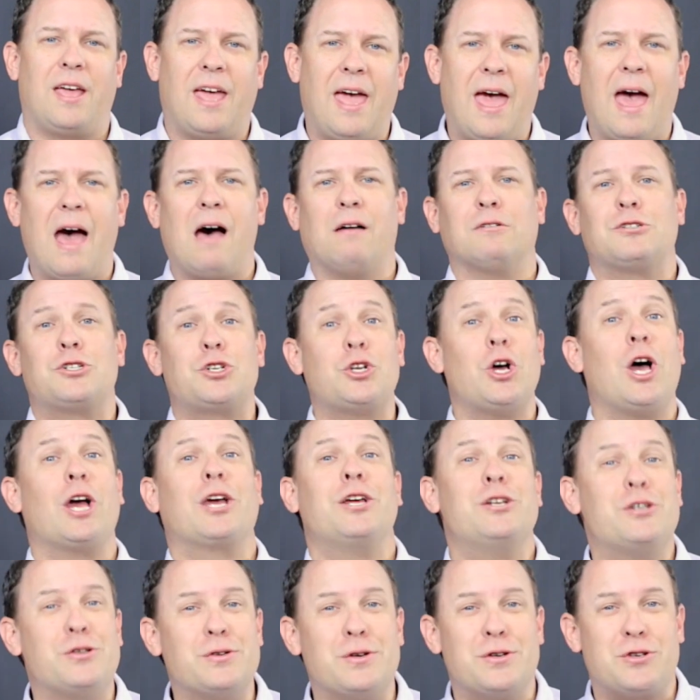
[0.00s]
a couch
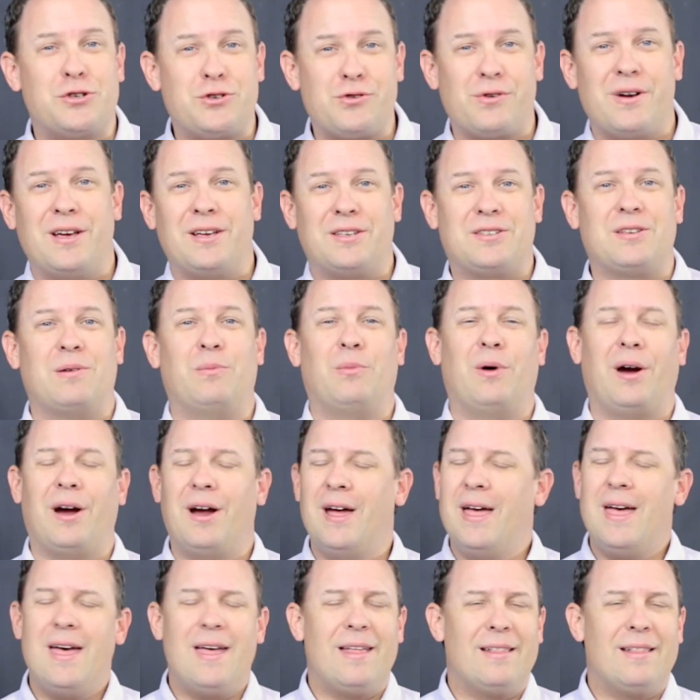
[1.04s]
talking to a shrink somewhere.